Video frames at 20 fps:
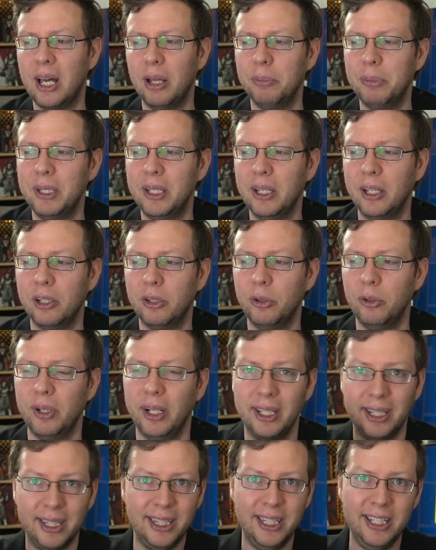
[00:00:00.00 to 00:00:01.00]
I'll be
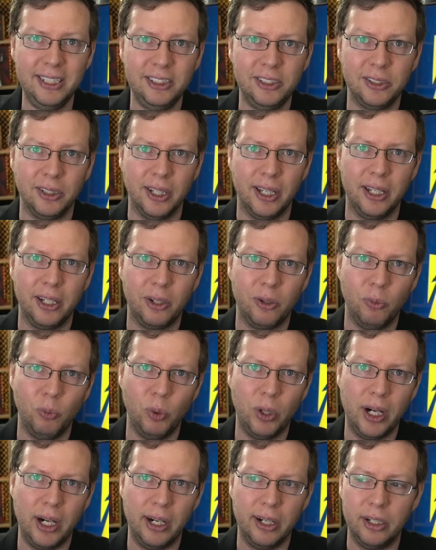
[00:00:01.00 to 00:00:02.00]
including this link
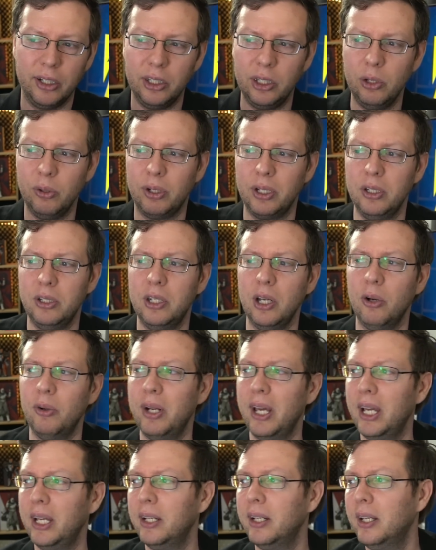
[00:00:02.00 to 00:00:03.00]
where you can
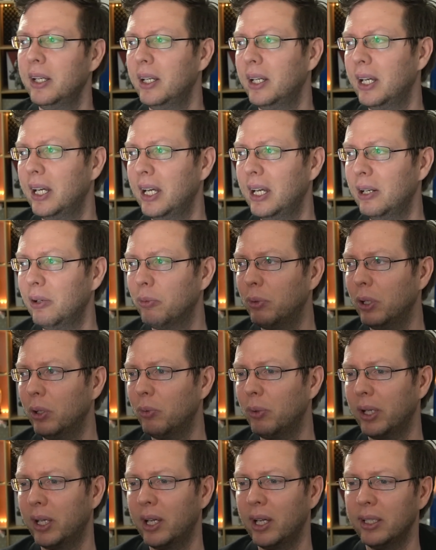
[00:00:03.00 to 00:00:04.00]
donate. And real
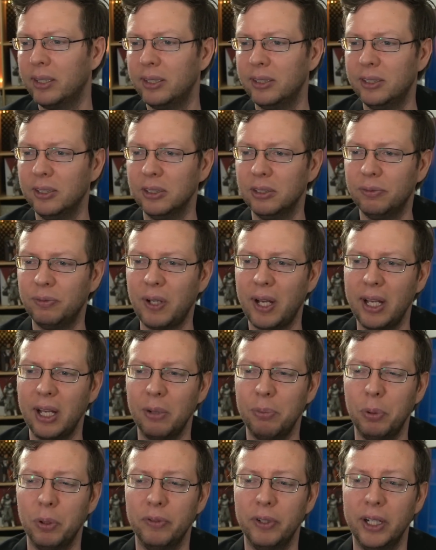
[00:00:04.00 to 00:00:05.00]
quick, I got the Tiltify
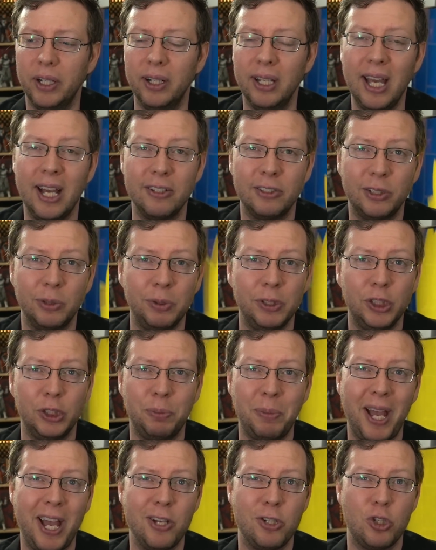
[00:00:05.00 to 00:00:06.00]
up over here. Yeah, so we
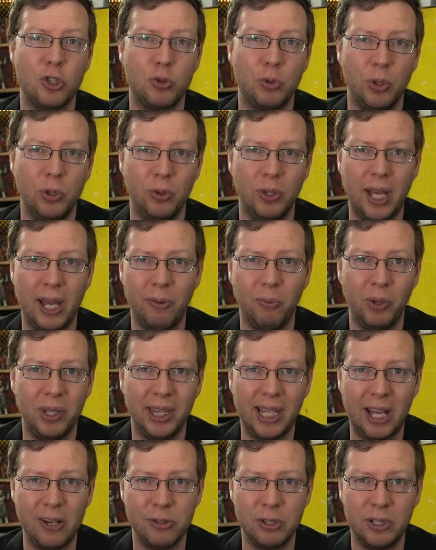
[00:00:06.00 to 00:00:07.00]
smashed through that
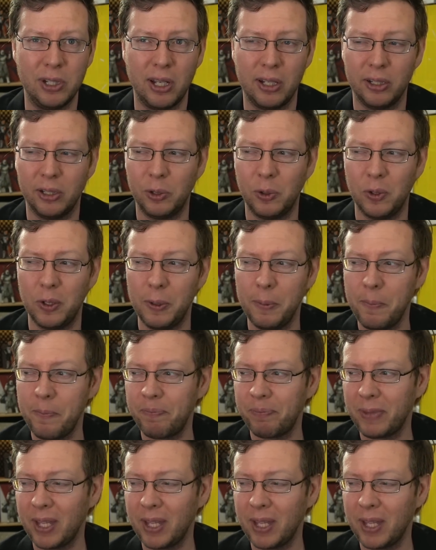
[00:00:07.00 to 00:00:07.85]
$1,000 goal.